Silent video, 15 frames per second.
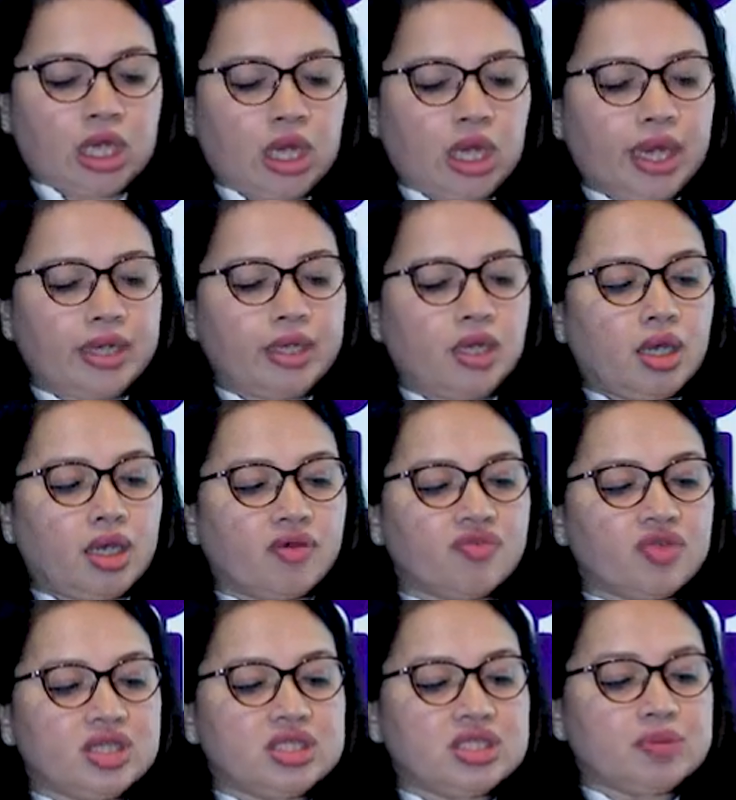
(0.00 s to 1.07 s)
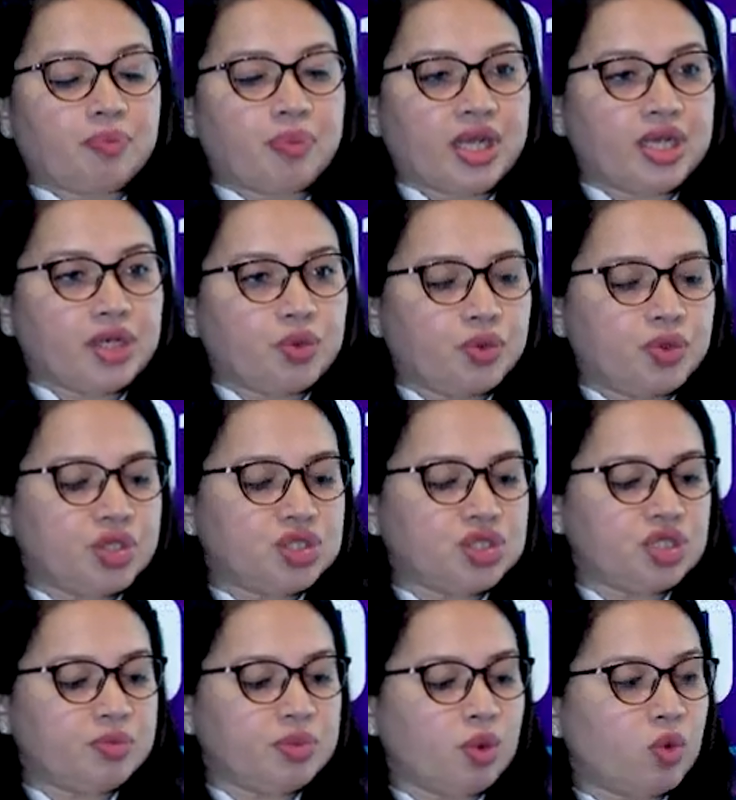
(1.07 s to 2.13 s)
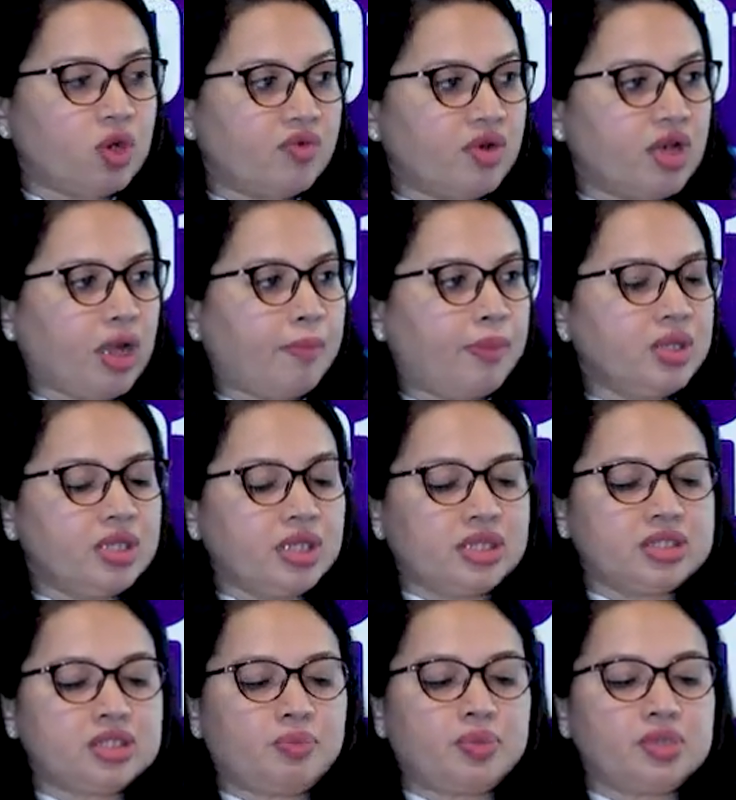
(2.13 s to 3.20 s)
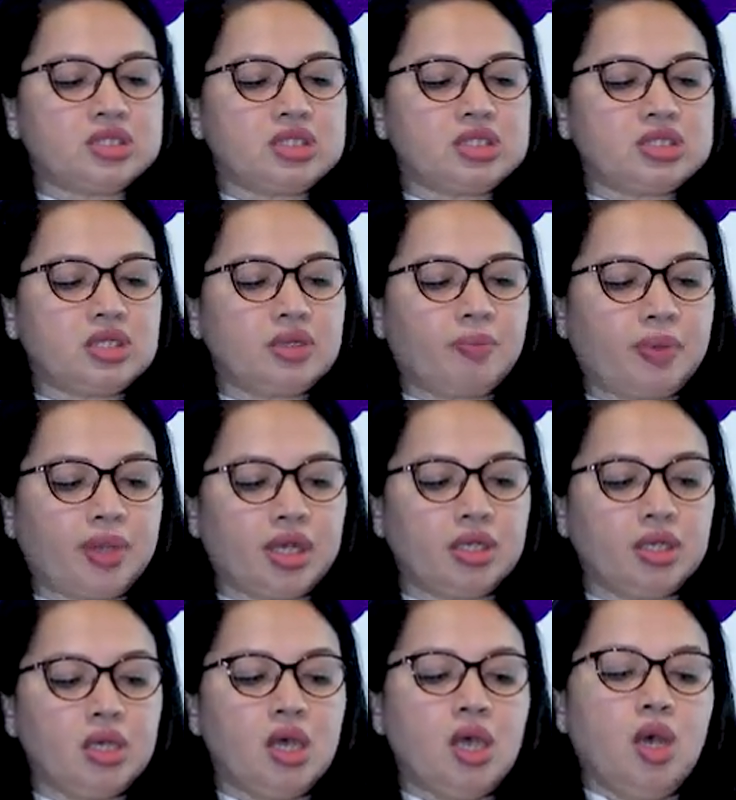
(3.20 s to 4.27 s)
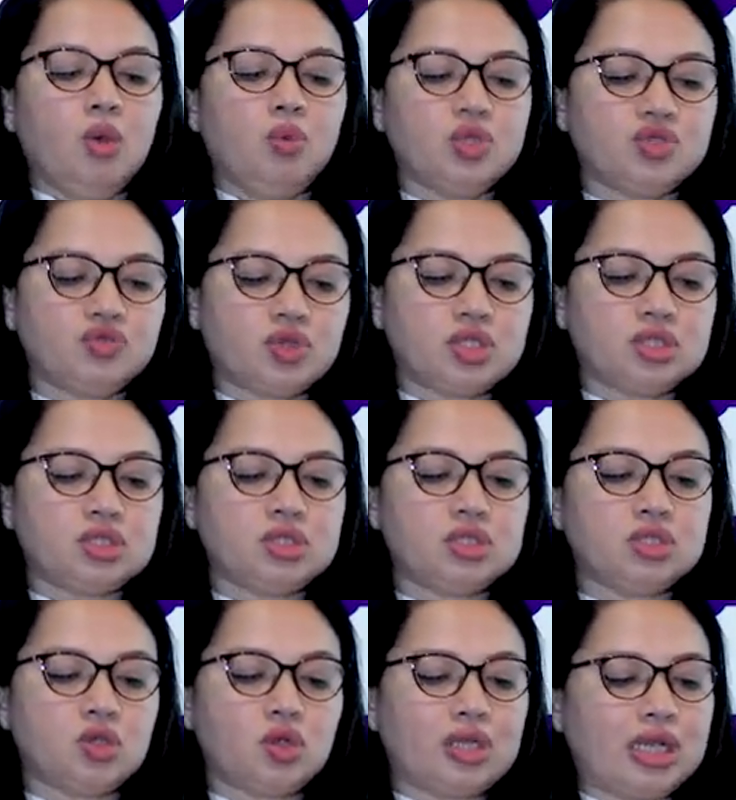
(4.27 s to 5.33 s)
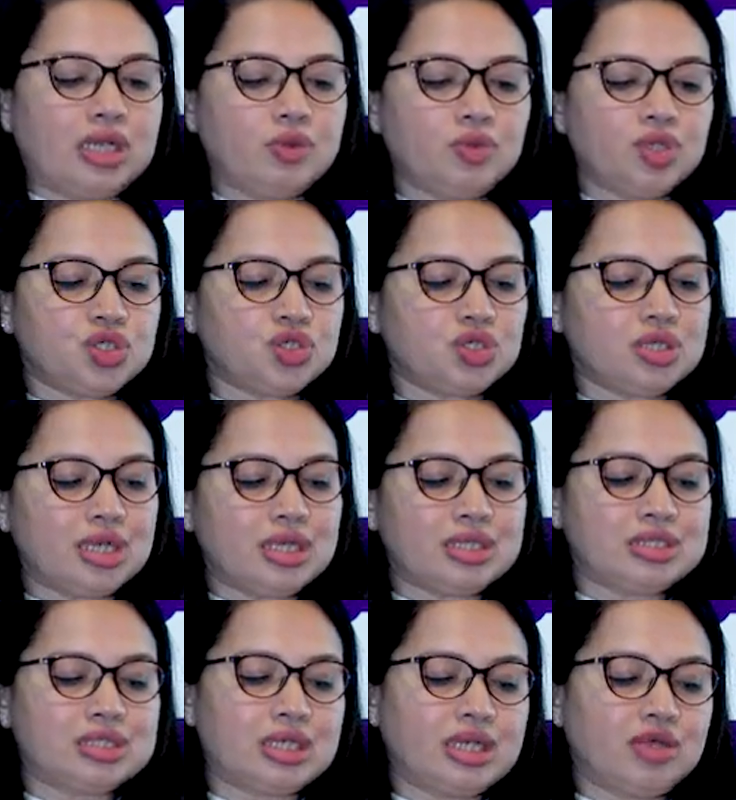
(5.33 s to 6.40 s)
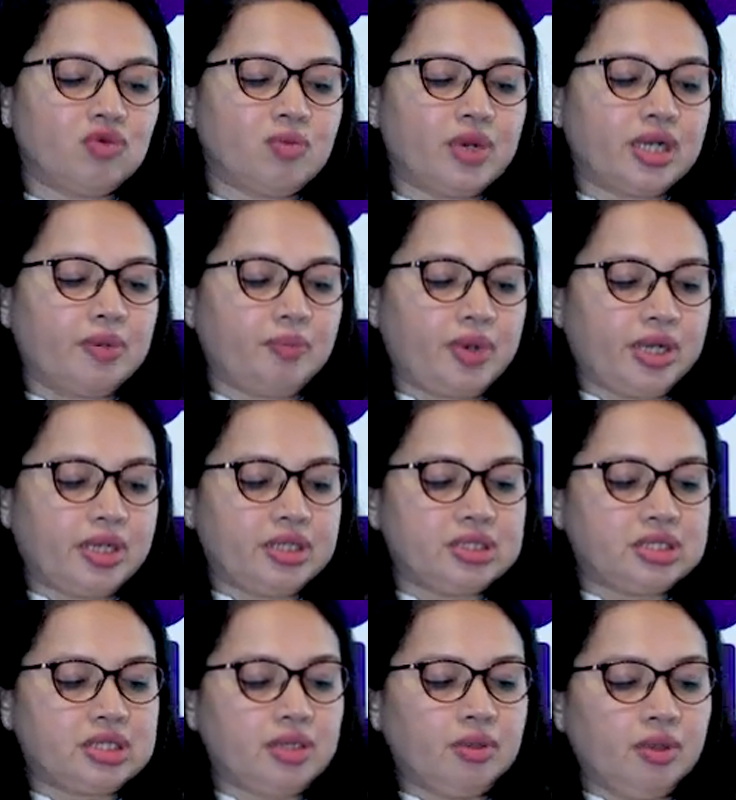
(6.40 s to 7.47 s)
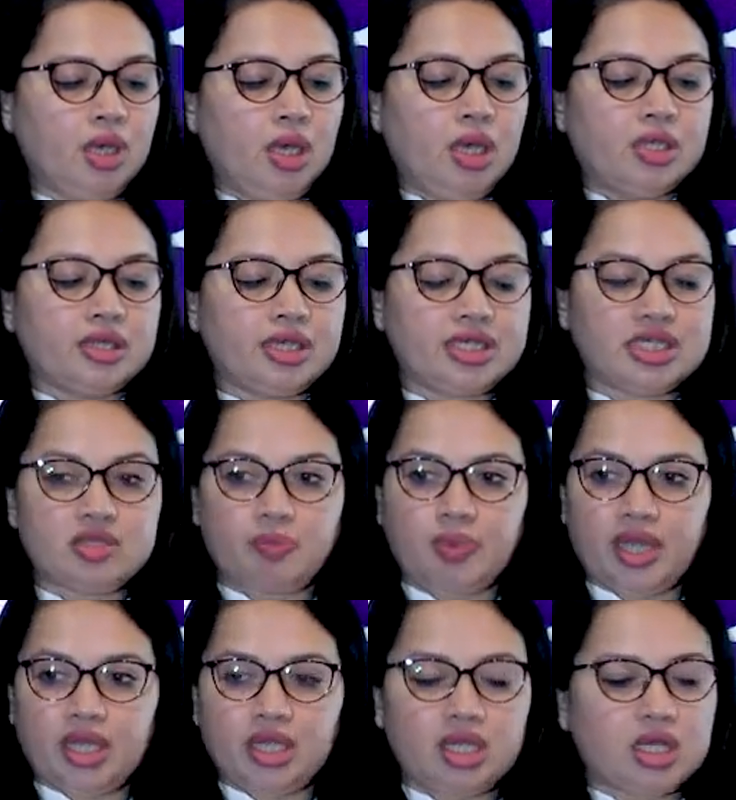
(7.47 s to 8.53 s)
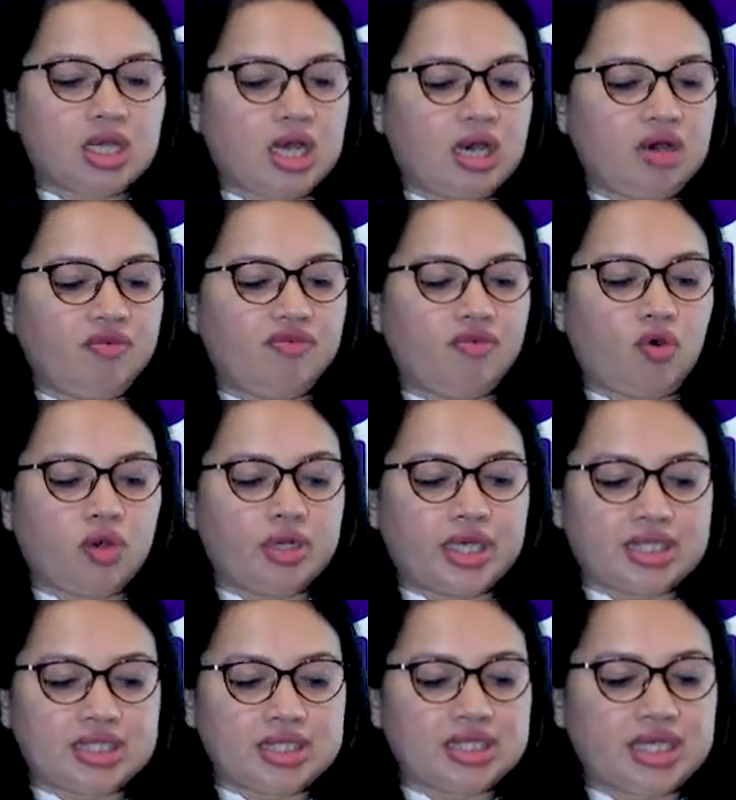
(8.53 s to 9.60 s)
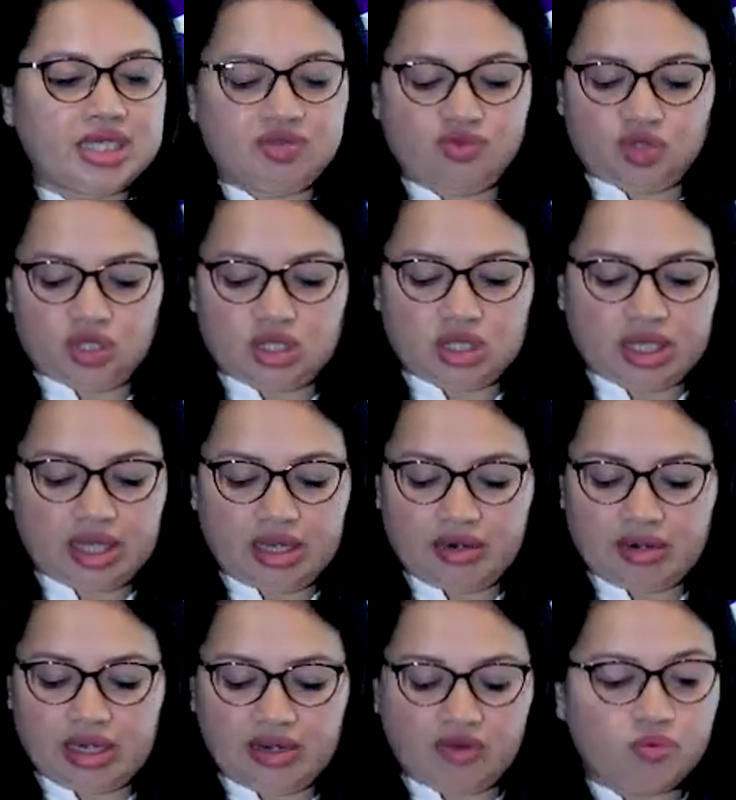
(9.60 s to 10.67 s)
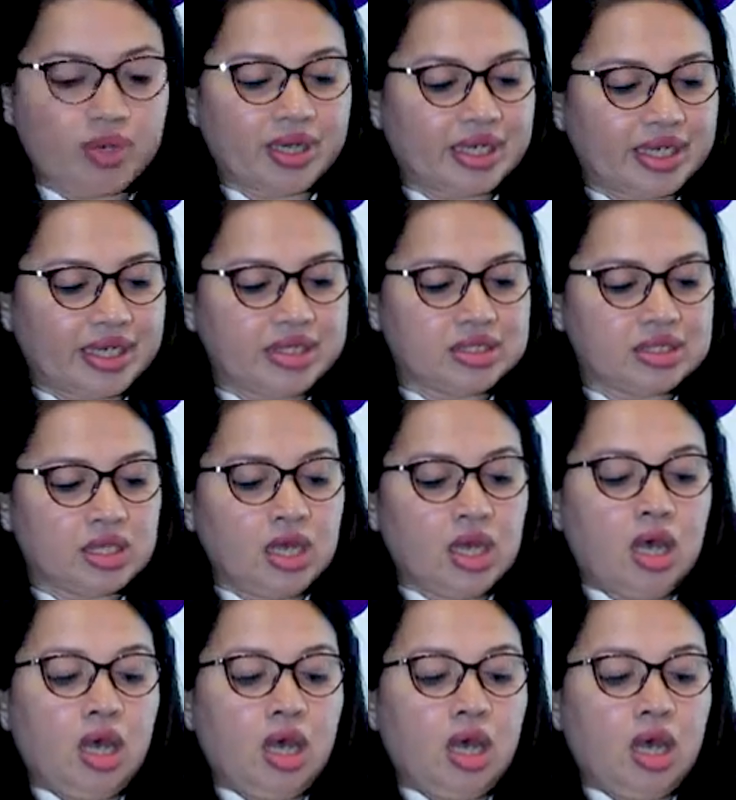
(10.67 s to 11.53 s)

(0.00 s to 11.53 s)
And if there is pain due to ischemia, what will happen? There is a persistent pain which worsens on elevation and is relieved by dependency. There is pain in calf on exercise, which is again relieved by rest.